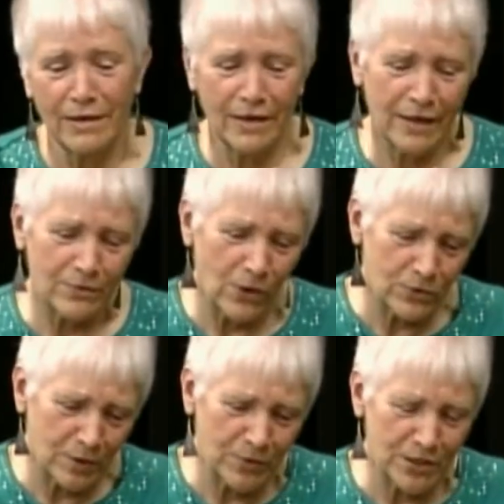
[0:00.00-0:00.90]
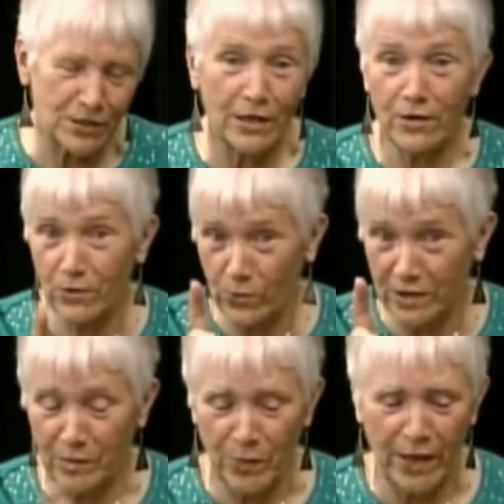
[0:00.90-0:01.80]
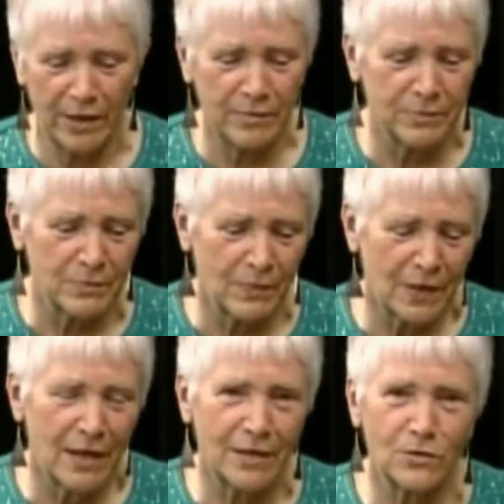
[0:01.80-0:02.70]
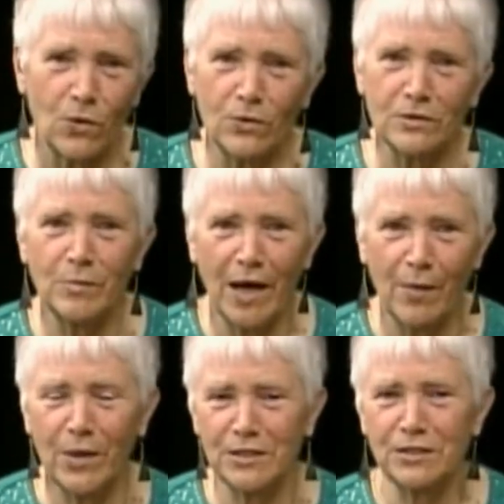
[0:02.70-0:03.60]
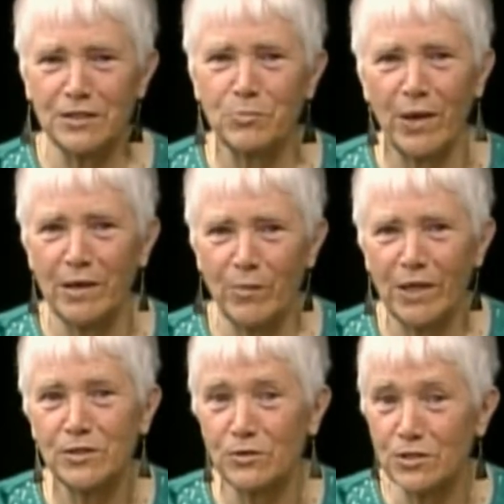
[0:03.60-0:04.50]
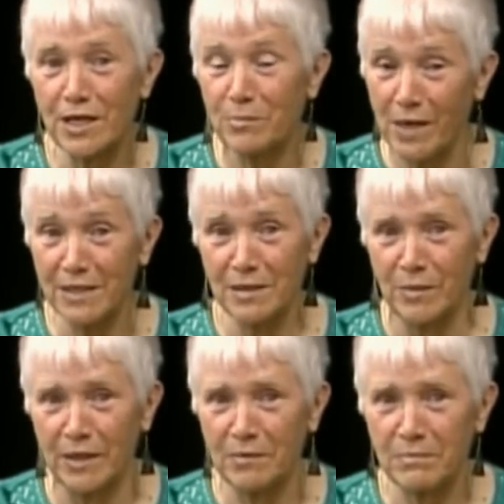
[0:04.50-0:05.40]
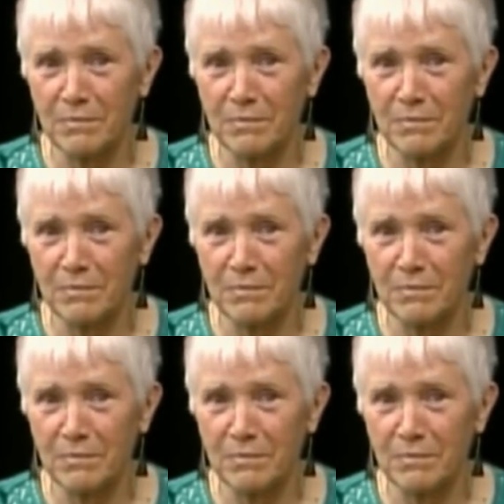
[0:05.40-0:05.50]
And I wrote them this letter with the pen and told them how much this pen and pencil set meant to me.